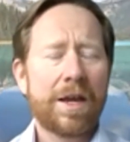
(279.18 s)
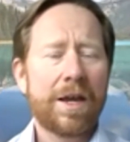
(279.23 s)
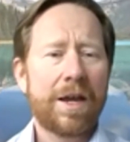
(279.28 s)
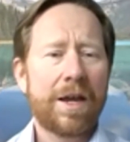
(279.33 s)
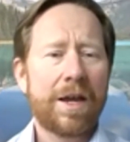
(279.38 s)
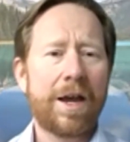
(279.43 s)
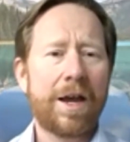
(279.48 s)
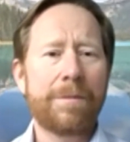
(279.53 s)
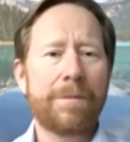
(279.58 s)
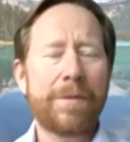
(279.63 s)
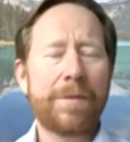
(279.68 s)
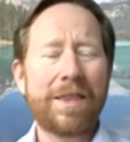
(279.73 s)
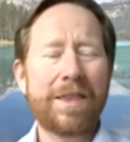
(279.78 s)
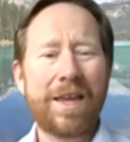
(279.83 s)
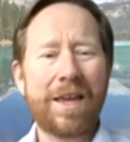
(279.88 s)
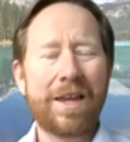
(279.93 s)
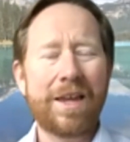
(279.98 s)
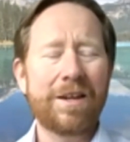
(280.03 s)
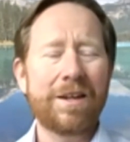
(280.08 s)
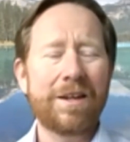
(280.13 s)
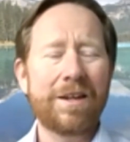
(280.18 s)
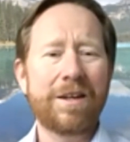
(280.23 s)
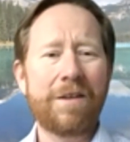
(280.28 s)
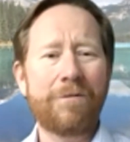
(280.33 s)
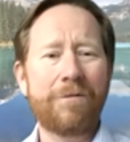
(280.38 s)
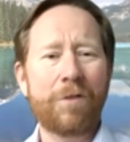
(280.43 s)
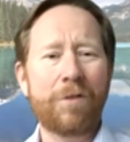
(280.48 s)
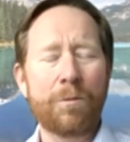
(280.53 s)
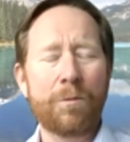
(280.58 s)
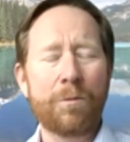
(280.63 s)
And then
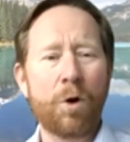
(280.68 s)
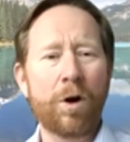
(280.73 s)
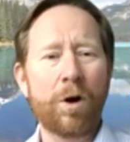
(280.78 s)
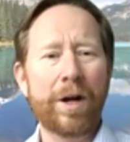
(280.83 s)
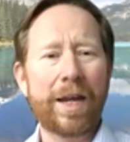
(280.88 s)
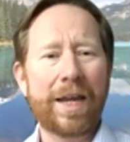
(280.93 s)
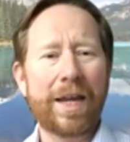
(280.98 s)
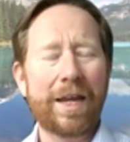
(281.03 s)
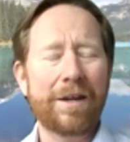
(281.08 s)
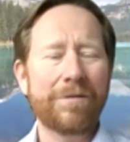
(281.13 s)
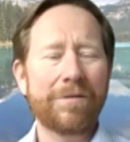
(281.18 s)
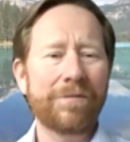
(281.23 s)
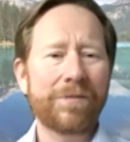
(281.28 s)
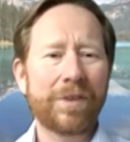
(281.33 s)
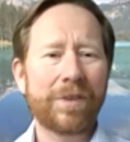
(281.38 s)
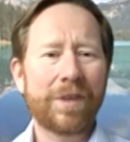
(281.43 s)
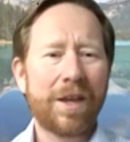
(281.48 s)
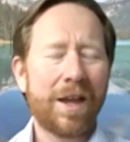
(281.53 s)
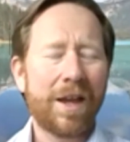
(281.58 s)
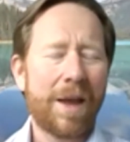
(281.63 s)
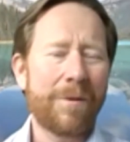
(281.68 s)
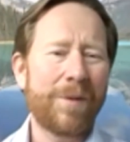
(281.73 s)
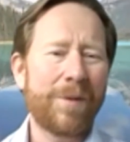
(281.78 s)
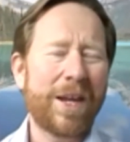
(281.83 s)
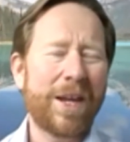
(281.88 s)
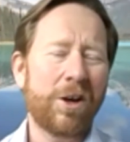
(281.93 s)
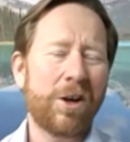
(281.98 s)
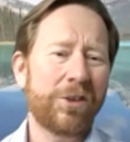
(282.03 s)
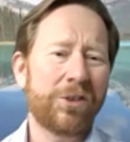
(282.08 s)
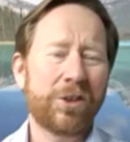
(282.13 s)
if you're more in, and
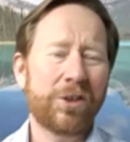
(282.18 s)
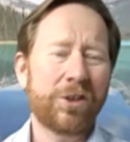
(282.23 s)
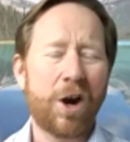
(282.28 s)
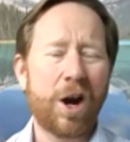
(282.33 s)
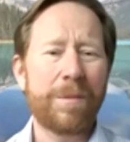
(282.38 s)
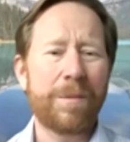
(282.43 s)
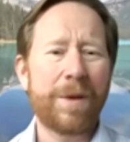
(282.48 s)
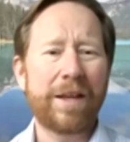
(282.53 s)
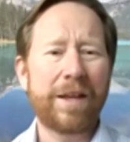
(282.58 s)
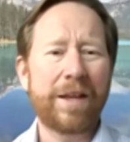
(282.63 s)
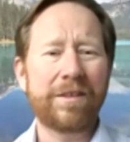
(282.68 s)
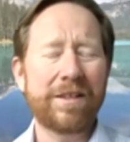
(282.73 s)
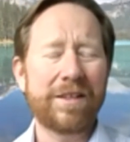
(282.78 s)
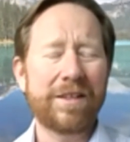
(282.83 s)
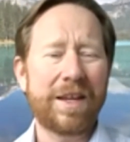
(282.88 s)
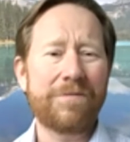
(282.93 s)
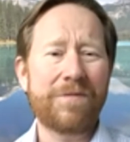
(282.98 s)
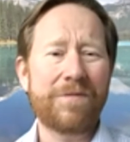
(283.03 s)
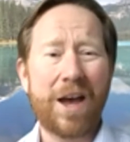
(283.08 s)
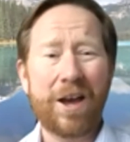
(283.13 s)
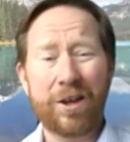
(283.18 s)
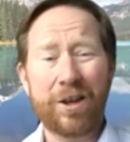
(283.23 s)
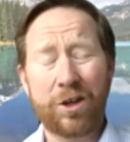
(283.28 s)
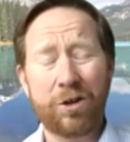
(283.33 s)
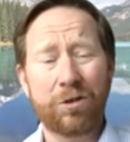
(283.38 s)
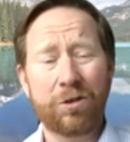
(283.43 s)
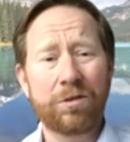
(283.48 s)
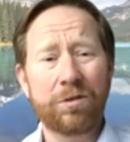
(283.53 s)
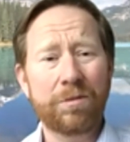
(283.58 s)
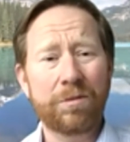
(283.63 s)
we call cigar butts and deep
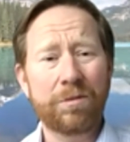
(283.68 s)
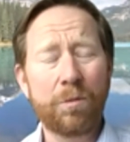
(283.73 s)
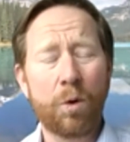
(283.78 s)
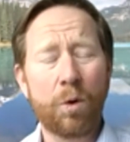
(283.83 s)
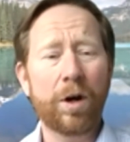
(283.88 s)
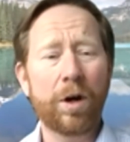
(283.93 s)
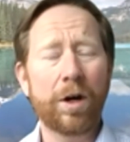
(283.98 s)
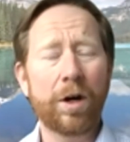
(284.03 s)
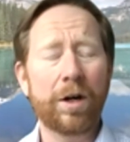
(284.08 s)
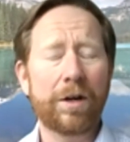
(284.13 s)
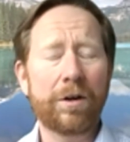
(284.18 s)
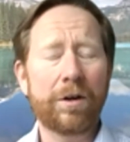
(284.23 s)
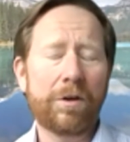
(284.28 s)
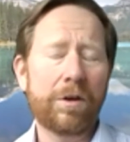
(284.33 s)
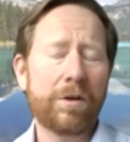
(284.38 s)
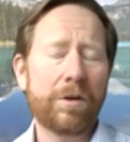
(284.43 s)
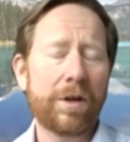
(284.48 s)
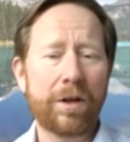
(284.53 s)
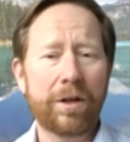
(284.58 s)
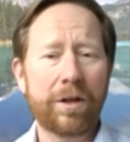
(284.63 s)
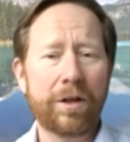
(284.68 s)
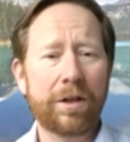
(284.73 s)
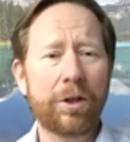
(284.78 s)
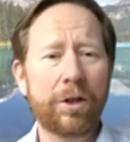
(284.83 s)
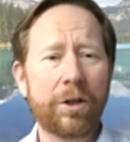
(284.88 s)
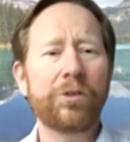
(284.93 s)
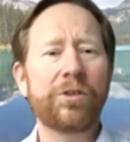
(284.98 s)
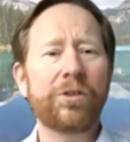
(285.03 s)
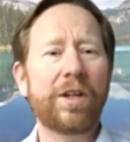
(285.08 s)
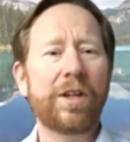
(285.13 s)
value more a
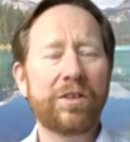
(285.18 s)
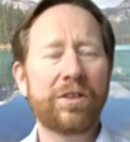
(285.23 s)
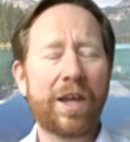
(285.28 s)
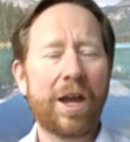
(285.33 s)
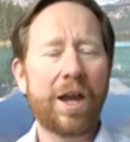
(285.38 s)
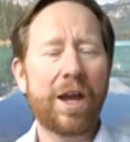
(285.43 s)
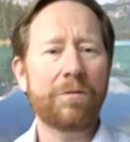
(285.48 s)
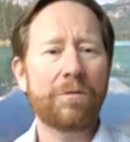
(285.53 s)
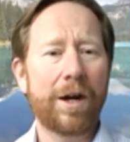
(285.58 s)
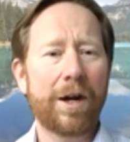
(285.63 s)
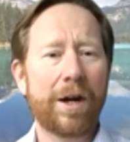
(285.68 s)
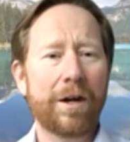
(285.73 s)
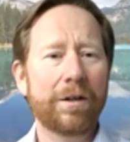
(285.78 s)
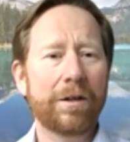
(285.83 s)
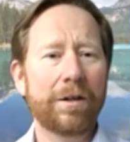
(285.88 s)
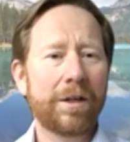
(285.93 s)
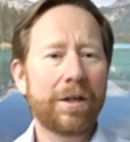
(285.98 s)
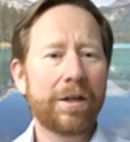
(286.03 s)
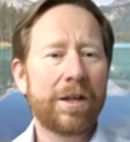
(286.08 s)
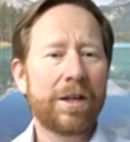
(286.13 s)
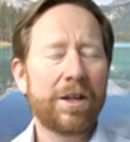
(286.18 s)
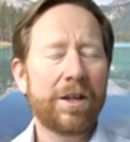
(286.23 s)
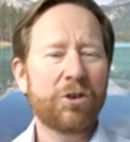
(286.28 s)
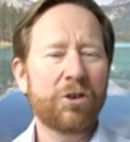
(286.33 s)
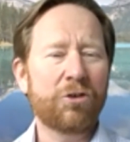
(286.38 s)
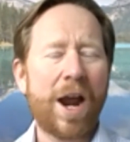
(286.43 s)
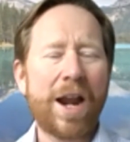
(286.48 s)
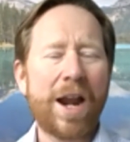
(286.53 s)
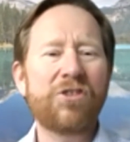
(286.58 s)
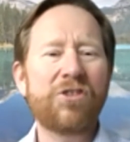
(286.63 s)
close the discount, where you're
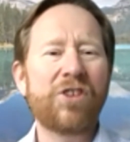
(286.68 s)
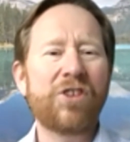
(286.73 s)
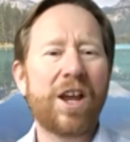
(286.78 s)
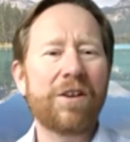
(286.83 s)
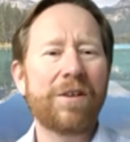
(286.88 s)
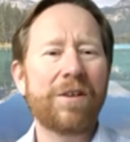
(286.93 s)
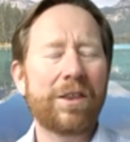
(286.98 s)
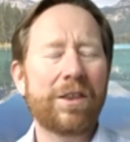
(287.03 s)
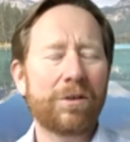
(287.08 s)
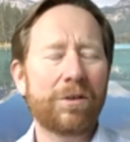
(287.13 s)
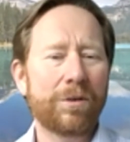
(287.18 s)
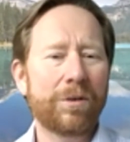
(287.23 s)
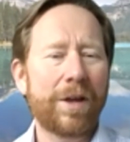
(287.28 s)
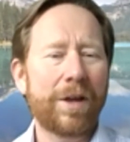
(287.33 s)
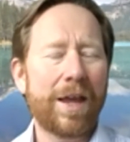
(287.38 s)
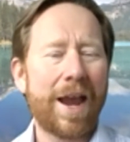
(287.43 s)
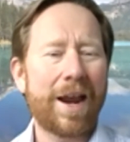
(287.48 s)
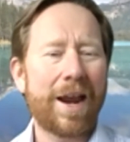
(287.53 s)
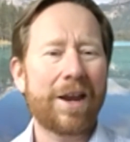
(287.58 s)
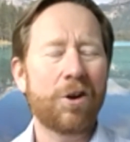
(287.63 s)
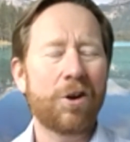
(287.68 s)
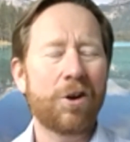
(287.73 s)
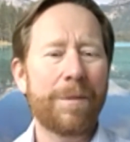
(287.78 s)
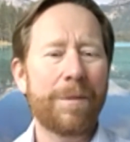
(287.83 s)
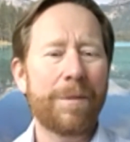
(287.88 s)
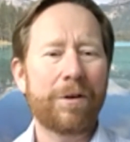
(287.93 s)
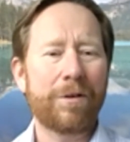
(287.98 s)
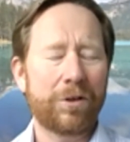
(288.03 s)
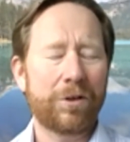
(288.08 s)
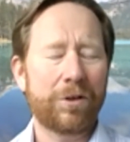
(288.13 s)
trying to generate the
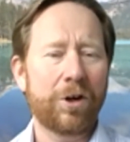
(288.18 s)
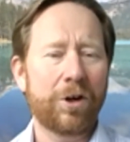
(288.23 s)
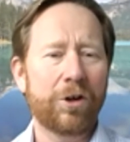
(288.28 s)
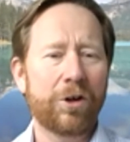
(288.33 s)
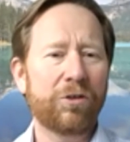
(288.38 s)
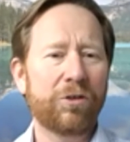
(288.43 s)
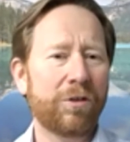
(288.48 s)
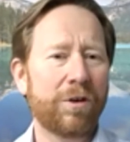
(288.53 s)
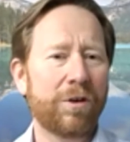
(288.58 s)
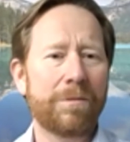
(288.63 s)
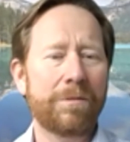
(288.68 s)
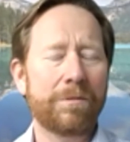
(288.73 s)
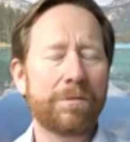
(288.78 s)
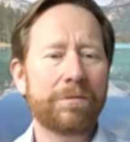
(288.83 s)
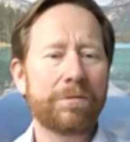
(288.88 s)
economic returns from